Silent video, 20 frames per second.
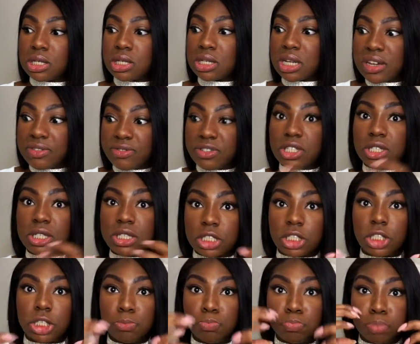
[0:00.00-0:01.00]
have
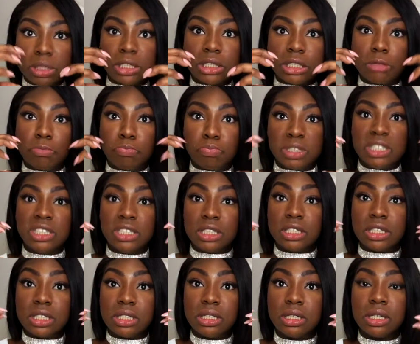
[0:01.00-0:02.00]
such a big
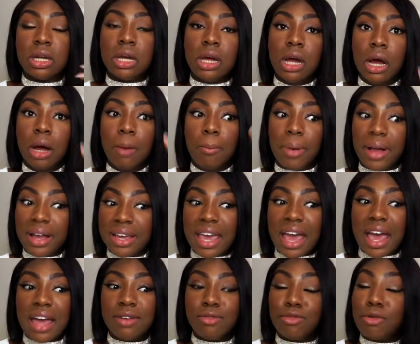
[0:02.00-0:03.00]
opinion. But
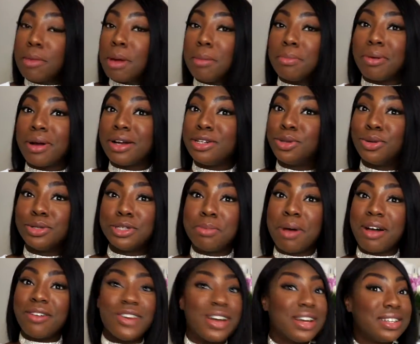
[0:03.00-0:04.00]
again, remember I talked
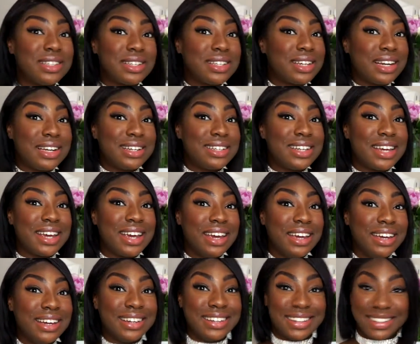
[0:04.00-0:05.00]
about
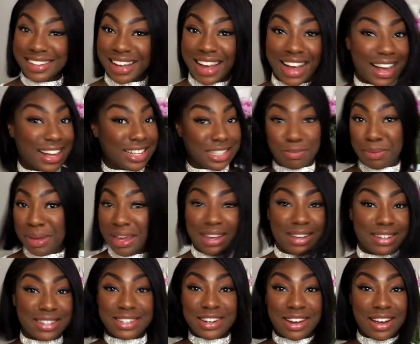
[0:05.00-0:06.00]
versatility as being
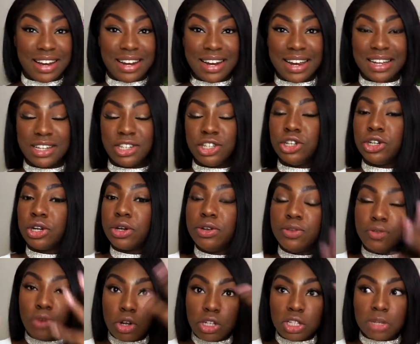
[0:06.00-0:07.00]
a stylist. You know,
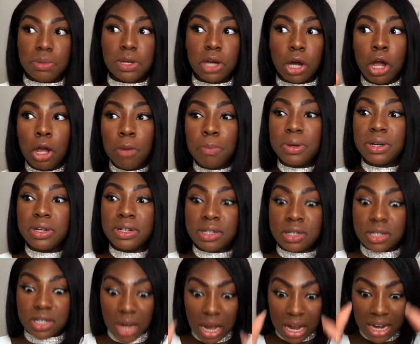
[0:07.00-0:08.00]
you've got to be open
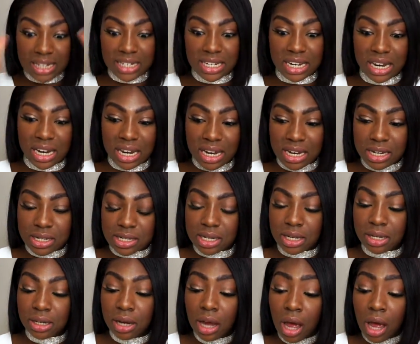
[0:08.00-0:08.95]
to ideas, and